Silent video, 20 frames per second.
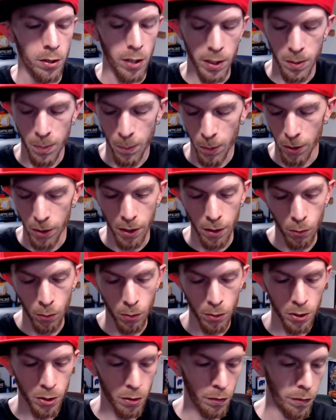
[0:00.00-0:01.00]
So that's pretty
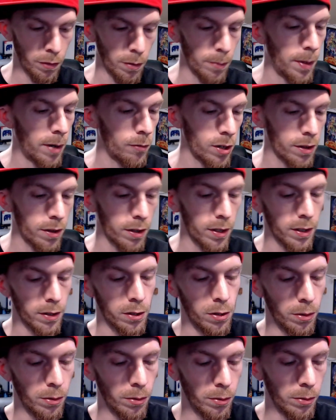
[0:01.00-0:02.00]
cool. So from
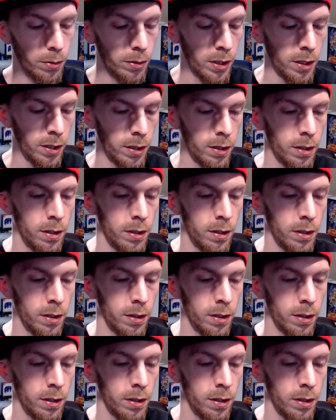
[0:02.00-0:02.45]
everything to